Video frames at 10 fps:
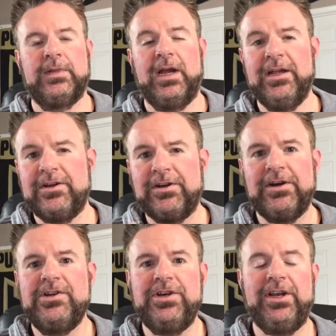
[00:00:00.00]
I
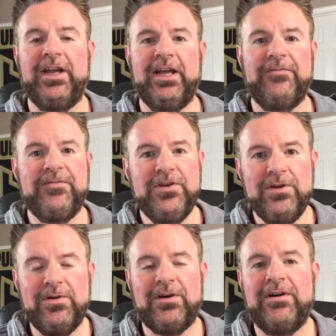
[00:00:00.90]
encourage you today, if
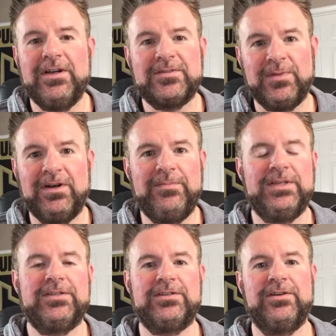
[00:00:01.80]
you are a small
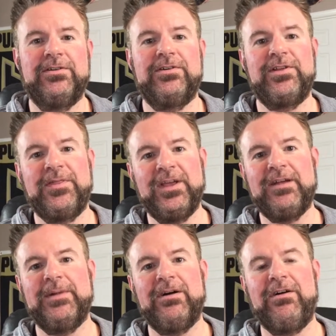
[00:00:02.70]
business owner, to think
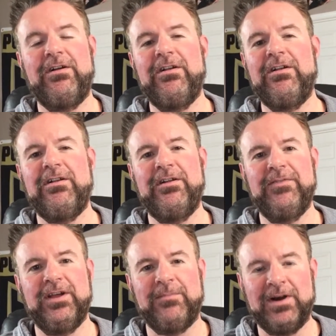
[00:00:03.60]
about all of
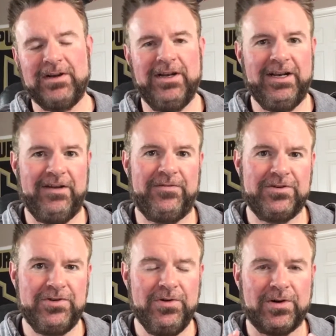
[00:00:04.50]
the marketing
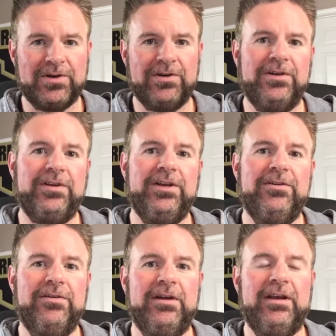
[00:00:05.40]
efforts you are currently
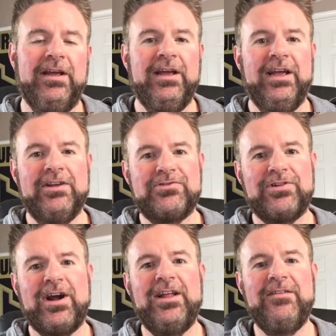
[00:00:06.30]
doing and
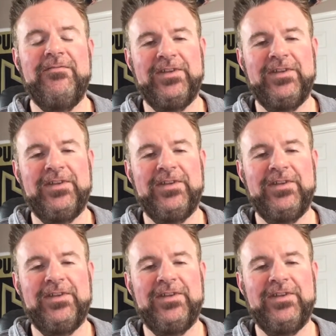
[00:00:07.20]
try and